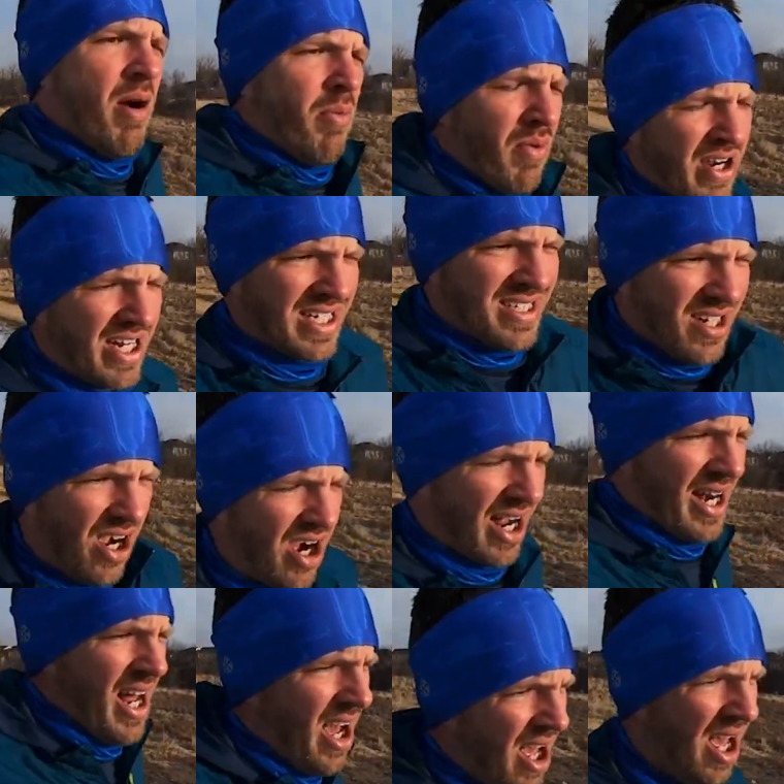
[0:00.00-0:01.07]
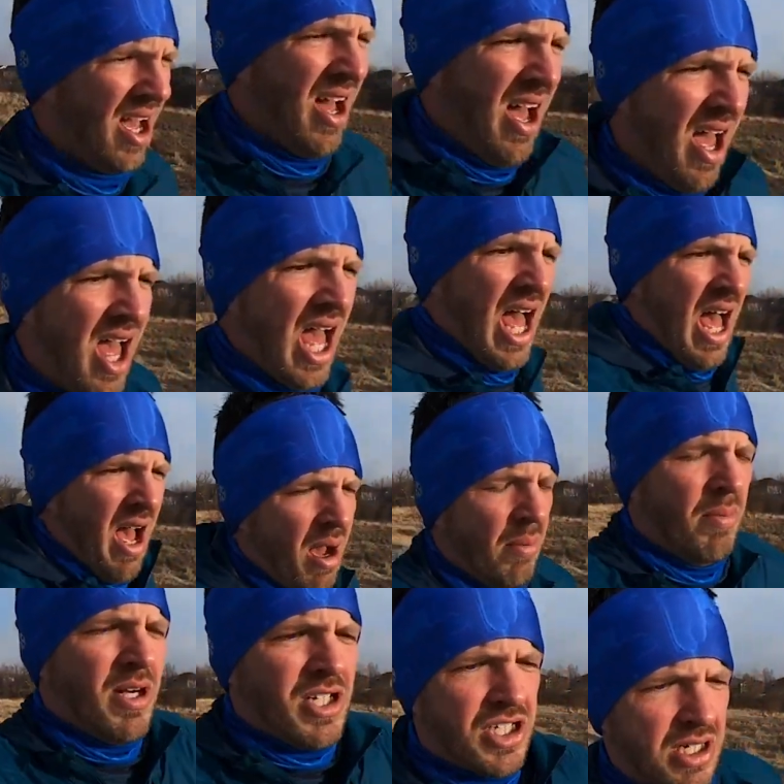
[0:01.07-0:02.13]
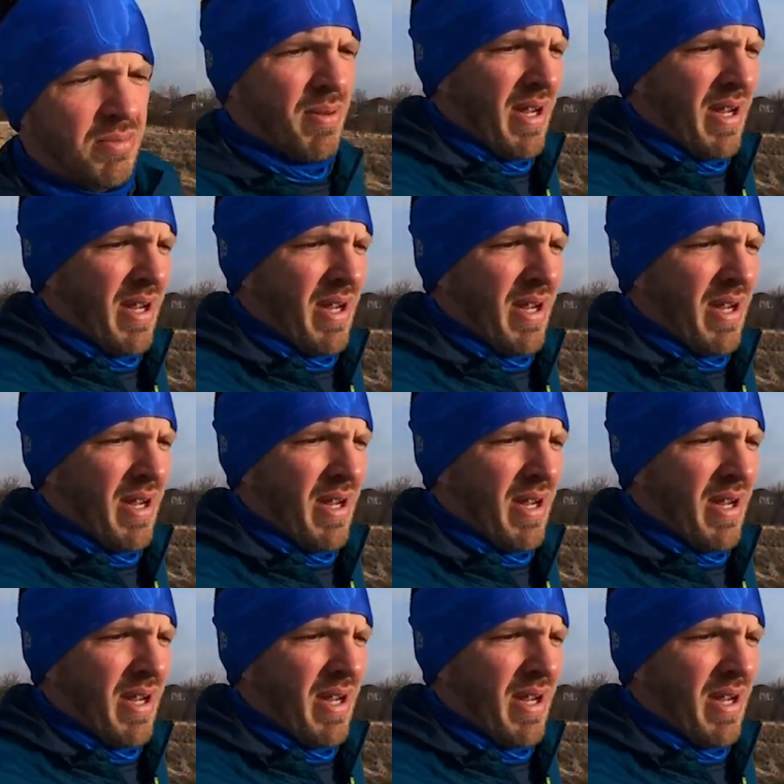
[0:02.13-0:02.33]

when it's on, but it should